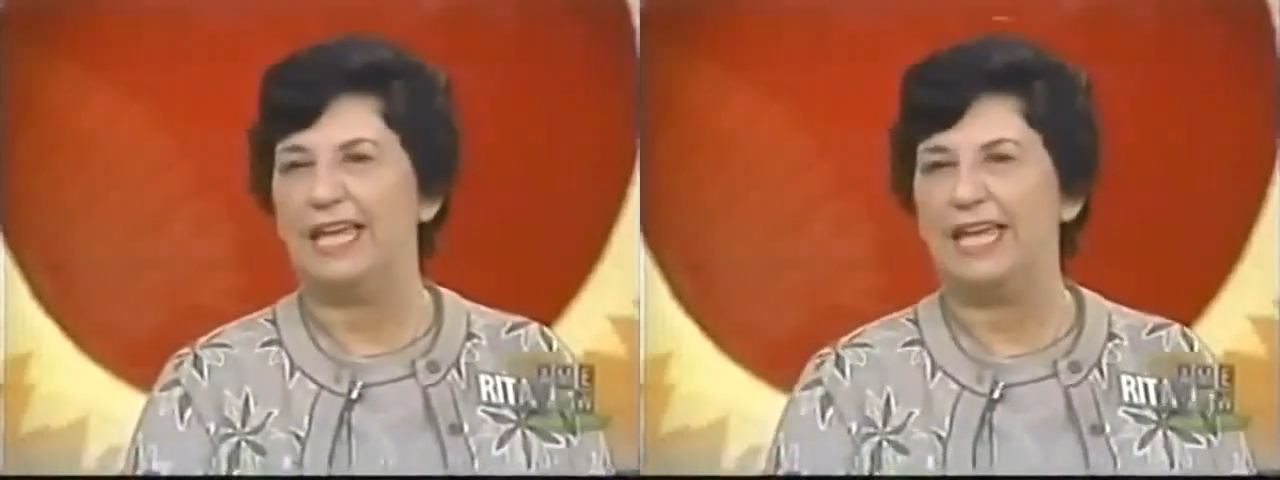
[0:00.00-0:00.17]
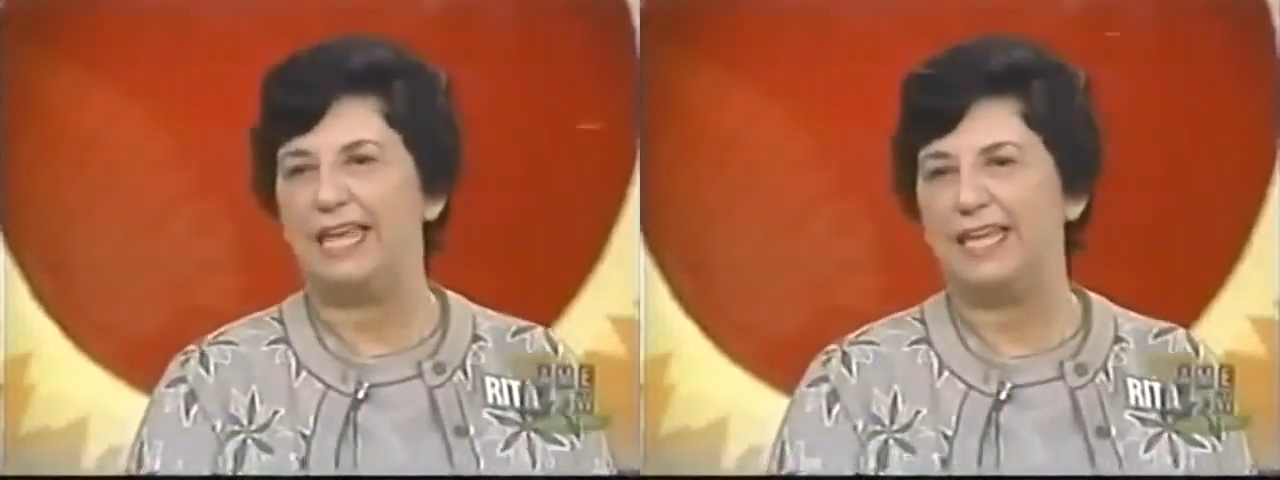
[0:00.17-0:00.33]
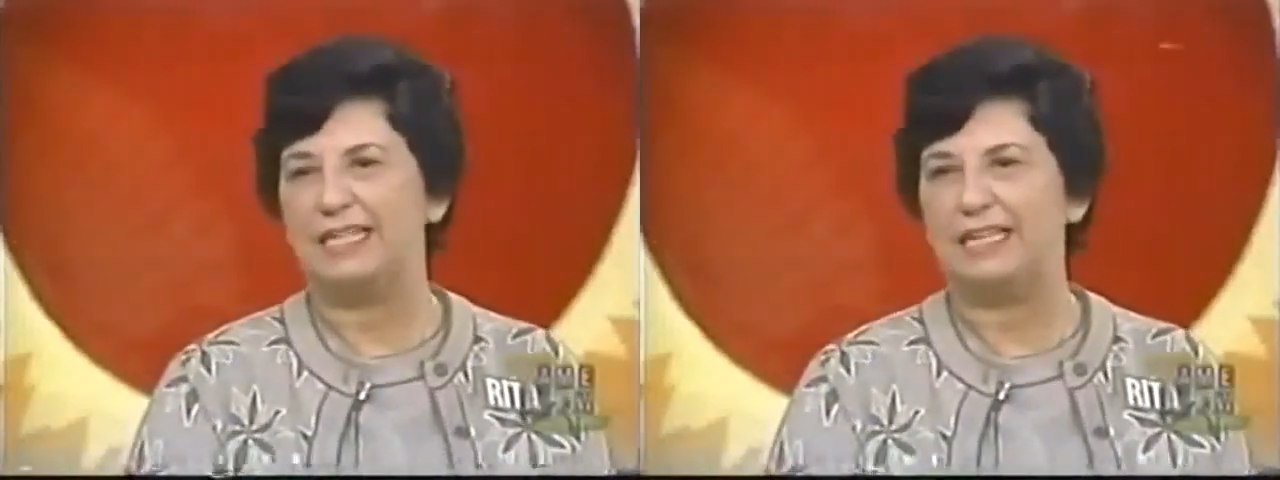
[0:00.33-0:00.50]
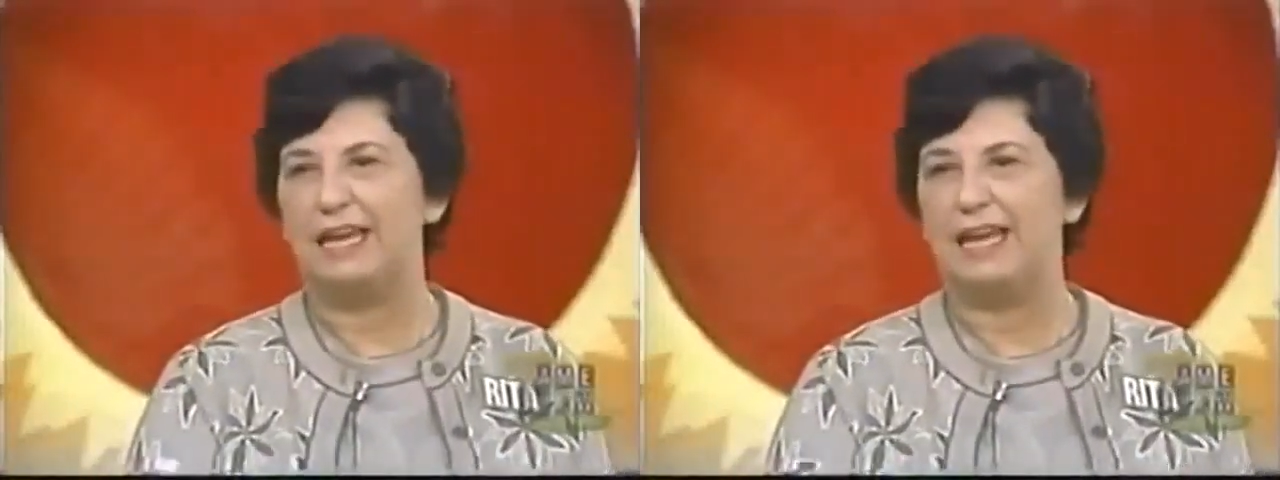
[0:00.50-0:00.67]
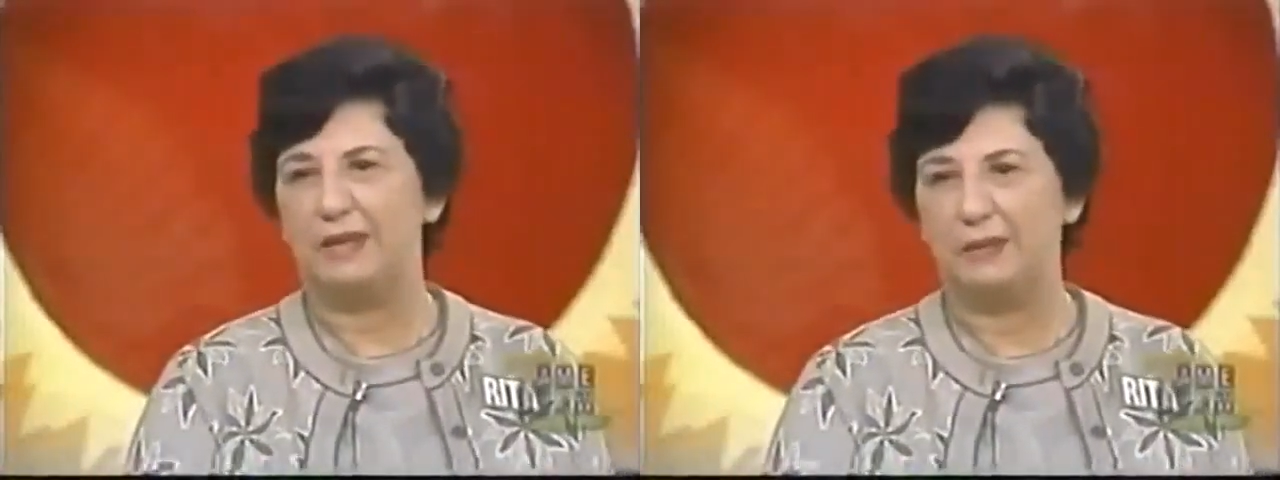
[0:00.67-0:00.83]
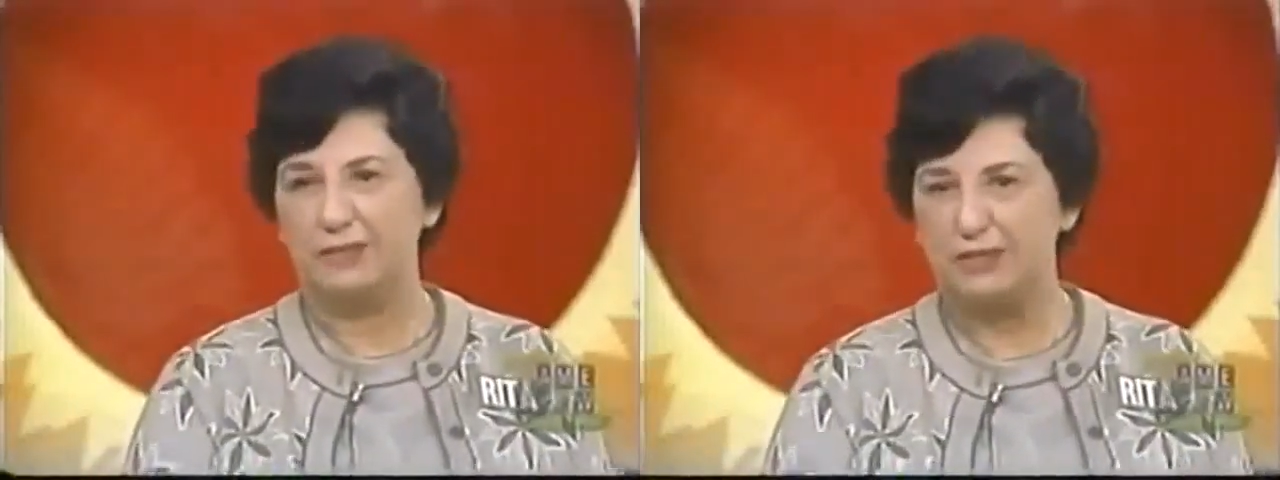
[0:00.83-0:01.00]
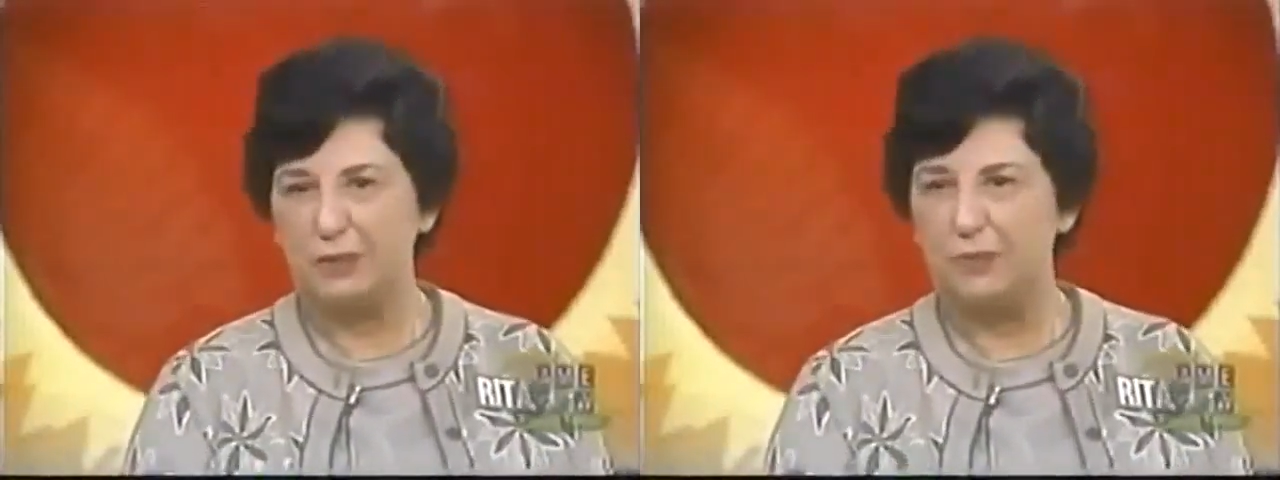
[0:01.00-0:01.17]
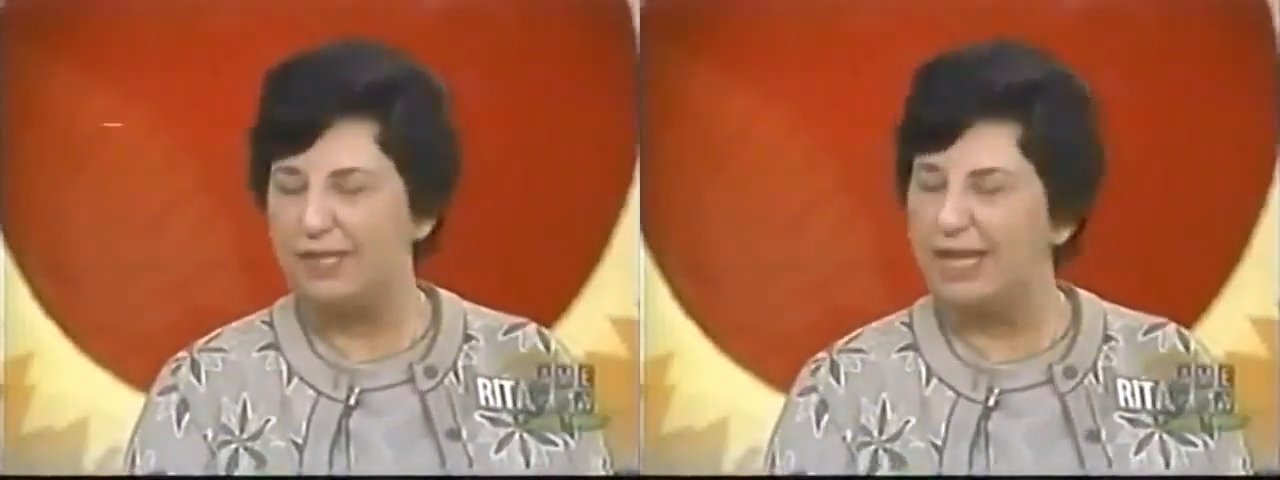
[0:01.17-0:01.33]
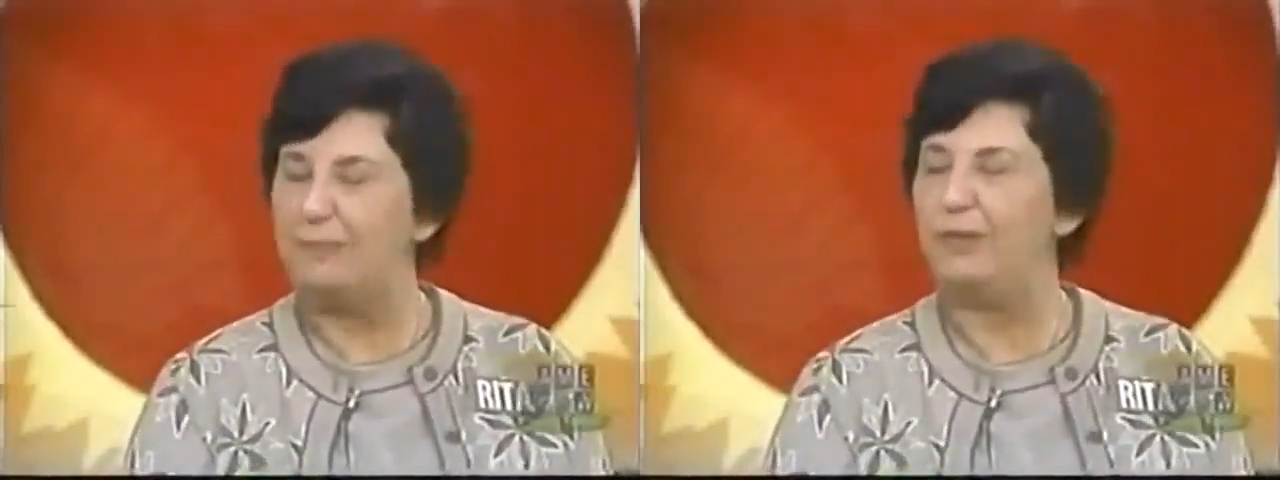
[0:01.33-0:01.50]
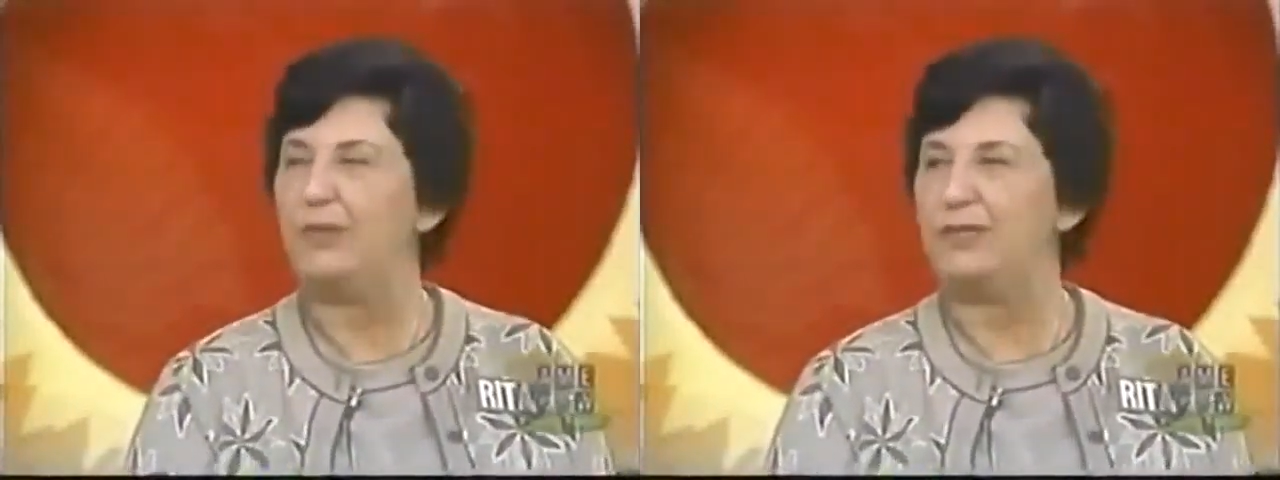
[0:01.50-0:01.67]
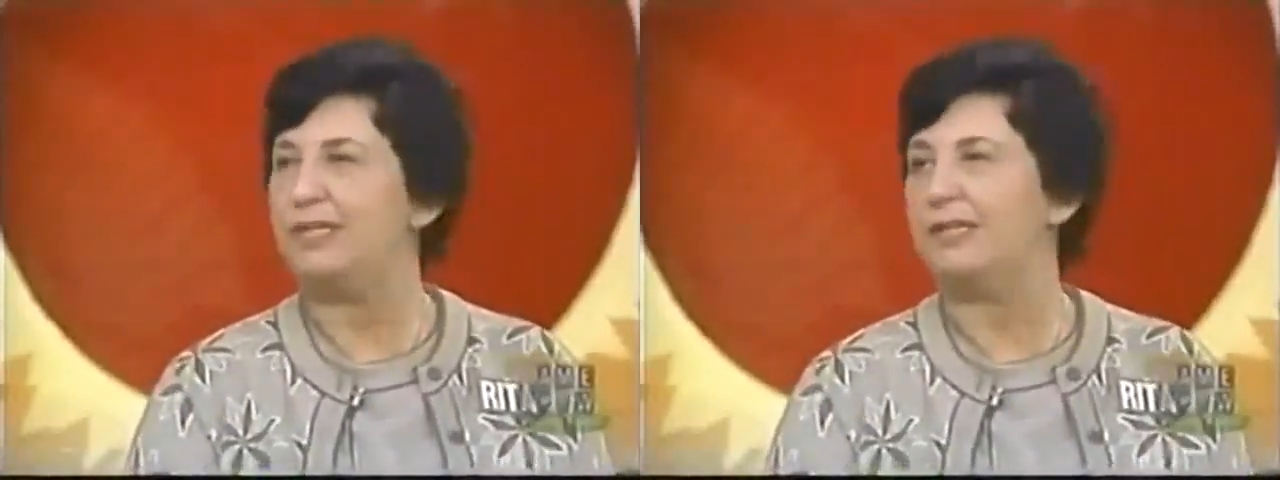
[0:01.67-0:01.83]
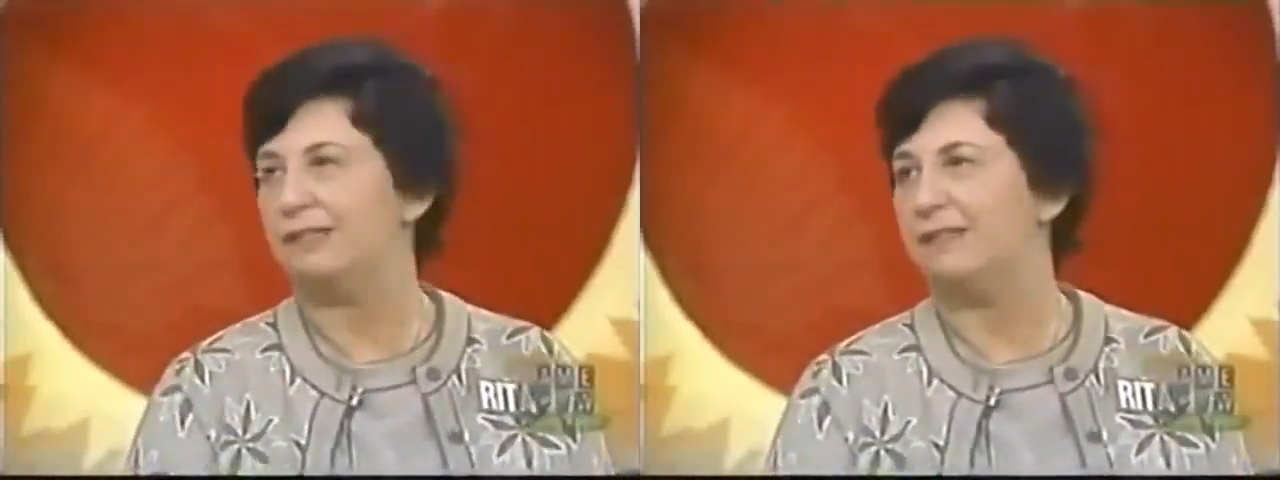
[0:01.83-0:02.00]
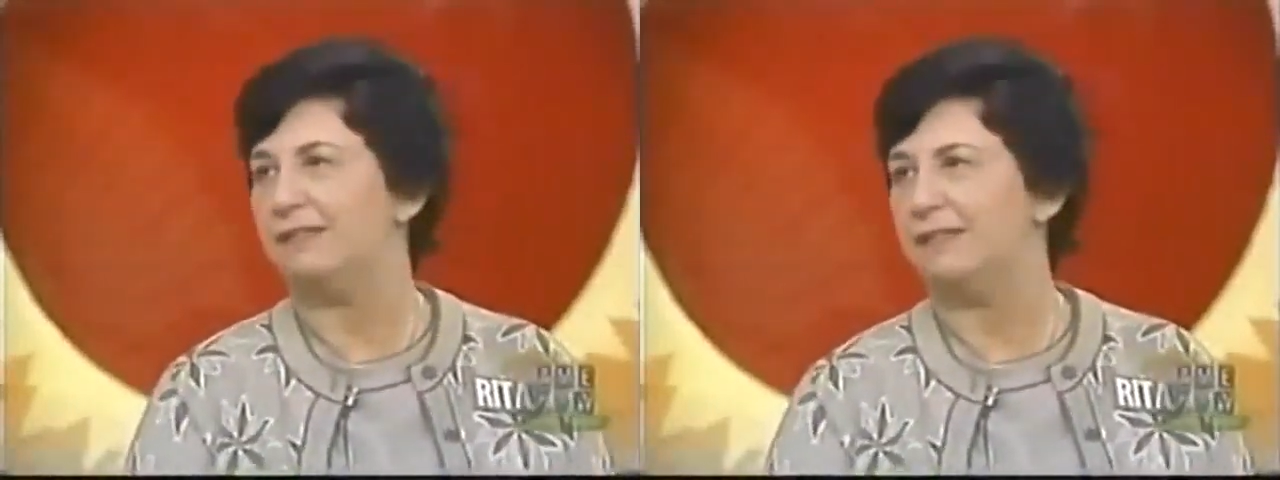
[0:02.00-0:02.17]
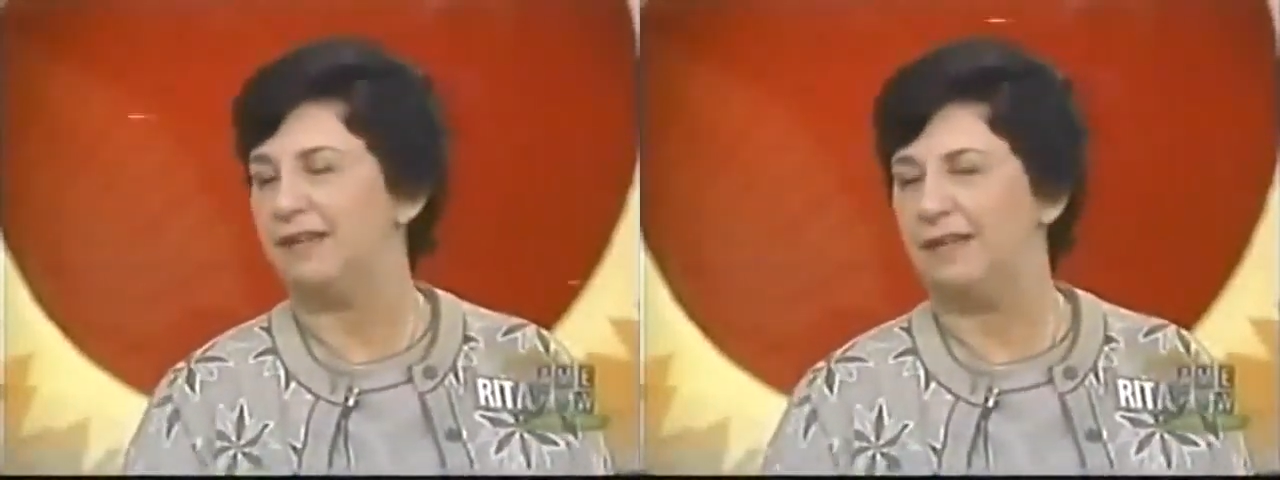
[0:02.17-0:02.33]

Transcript: And I also play musical.